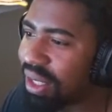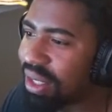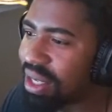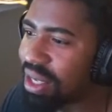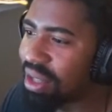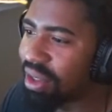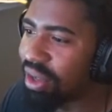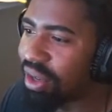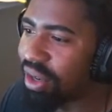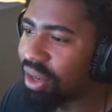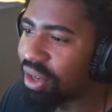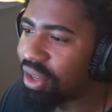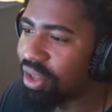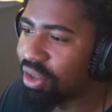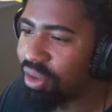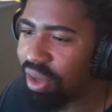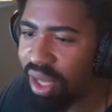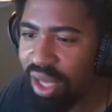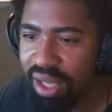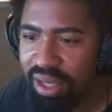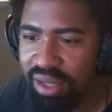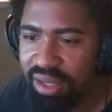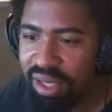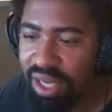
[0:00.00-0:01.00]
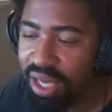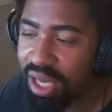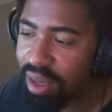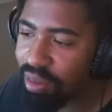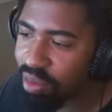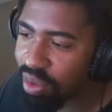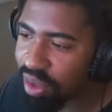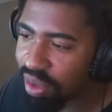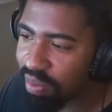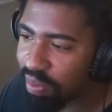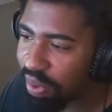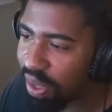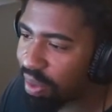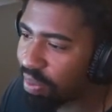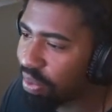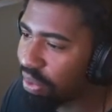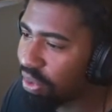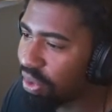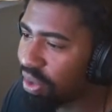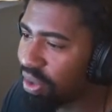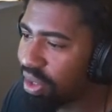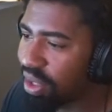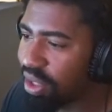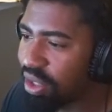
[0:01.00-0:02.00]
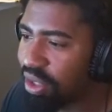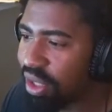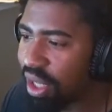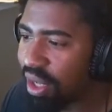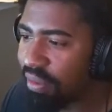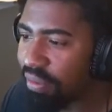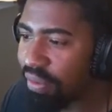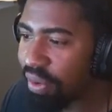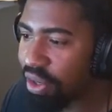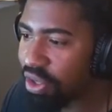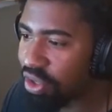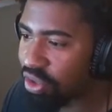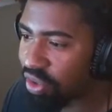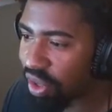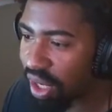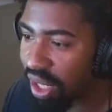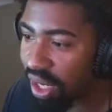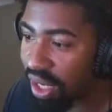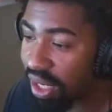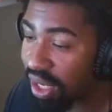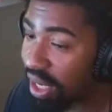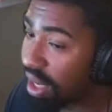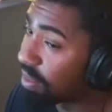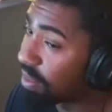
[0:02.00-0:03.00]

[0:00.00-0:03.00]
either you get teamed with people and you get frustrated, and I'm